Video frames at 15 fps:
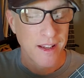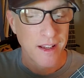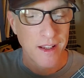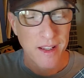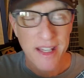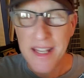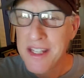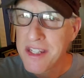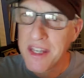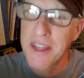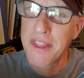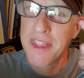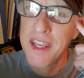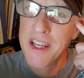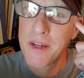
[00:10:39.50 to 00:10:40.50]
uh, easy to
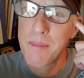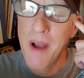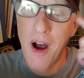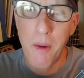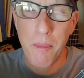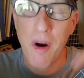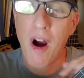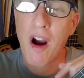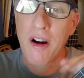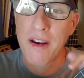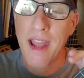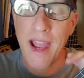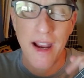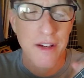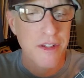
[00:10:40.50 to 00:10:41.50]
think about but hard
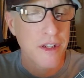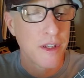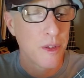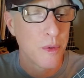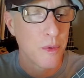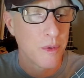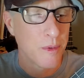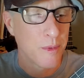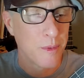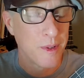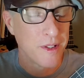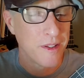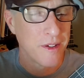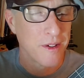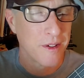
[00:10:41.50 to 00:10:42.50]
to execute
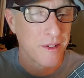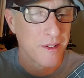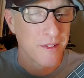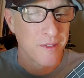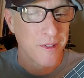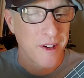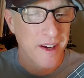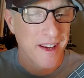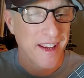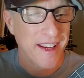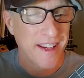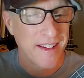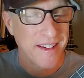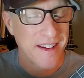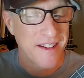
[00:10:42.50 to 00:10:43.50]
with your right
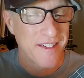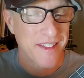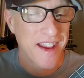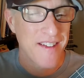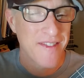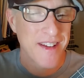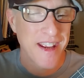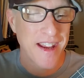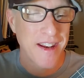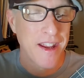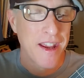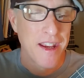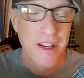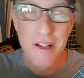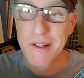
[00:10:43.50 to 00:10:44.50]
hand and your left hand,
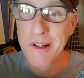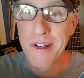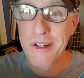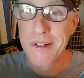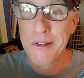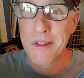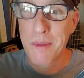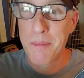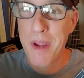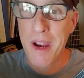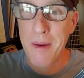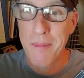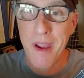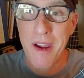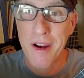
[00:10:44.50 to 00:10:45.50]
you're going to do the
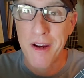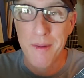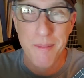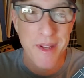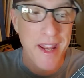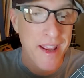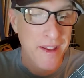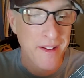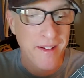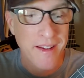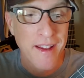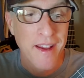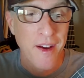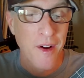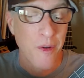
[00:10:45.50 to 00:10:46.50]
pair, pair, banana
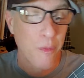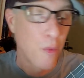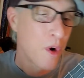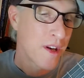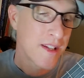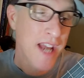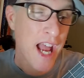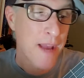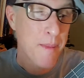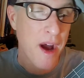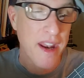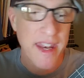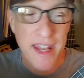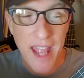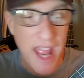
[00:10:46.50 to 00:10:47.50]
one time
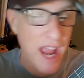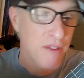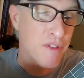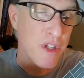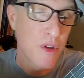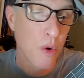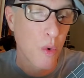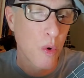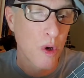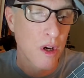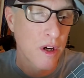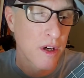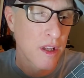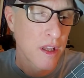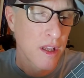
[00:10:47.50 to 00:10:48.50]
on every
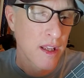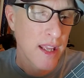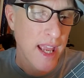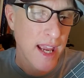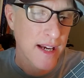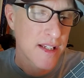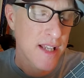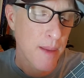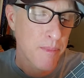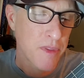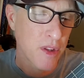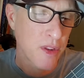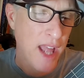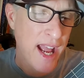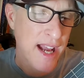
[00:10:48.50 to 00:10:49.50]
chord except
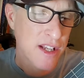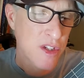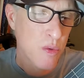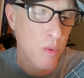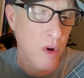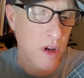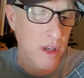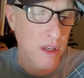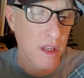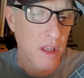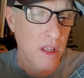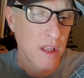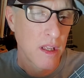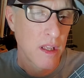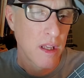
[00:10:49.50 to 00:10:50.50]
the last one
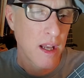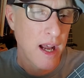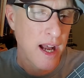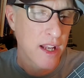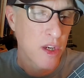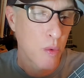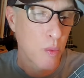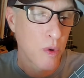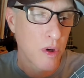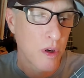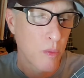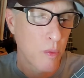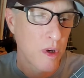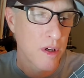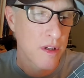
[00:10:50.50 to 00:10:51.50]
on the where,
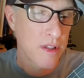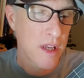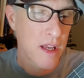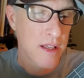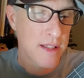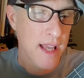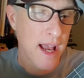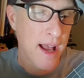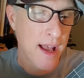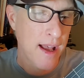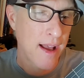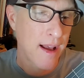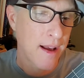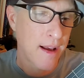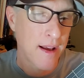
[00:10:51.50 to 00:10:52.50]
where it says
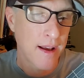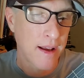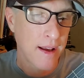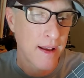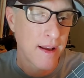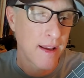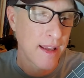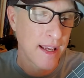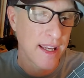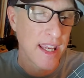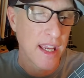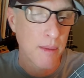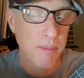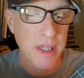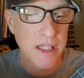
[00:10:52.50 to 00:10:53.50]
ah ah it
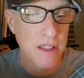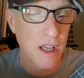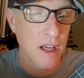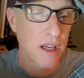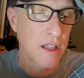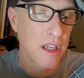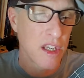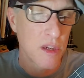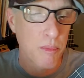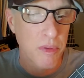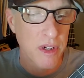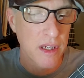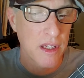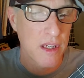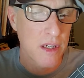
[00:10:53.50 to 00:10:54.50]
can't be done in the
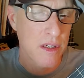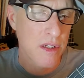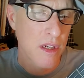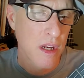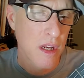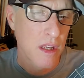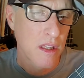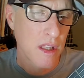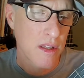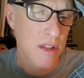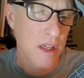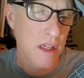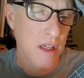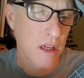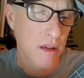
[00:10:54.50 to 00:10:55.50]
bridge. Let's
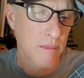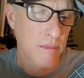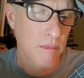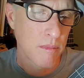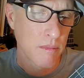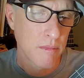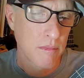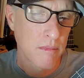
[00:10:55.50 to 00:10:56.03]
see. Um,